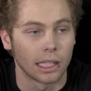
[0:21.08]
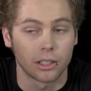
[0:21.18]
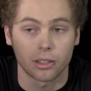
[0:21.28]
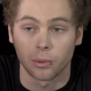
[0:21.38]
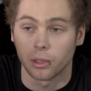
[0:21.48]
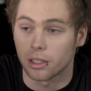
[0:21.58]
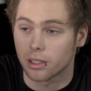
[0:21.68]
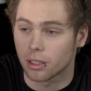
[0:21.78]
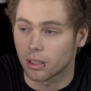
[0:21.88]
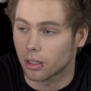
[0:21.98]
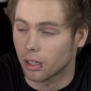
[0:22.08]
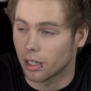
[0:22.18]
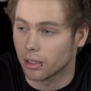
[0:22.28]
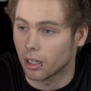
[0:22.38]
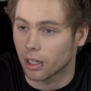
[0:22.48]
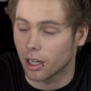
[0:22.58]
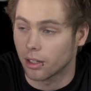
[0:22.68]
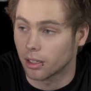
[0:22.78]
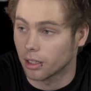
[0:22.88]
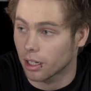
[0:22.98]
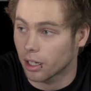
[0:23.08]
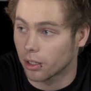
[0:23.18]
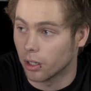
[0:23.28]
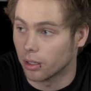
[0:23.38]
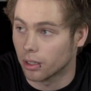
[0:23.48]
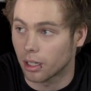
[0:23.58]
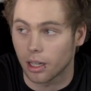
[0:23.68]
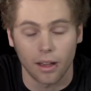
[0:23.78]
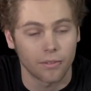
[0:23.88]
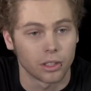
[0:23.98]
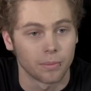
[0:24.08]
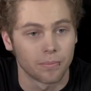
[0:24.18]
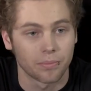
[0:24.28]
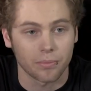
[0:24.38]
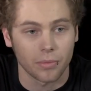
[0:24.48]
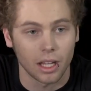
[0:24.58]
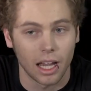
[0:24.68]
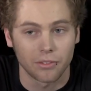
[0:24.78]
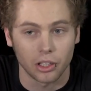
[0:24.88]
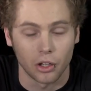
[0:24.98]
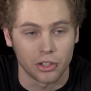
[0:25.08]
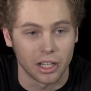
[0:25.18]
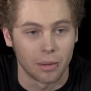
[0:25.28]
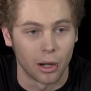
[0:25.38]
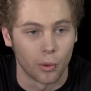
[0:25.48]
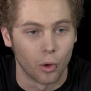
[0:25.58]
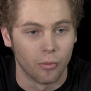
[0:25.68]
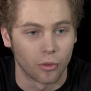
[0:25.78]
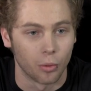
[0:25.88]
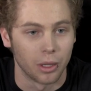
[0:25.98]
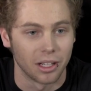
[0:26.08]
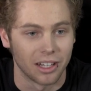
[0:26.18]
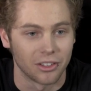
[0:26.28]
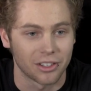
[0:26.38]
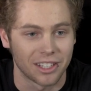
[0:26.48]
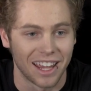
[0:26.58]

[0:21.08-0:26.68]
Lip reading: And literally, we just I kind of have to go sit in my room for a bit and just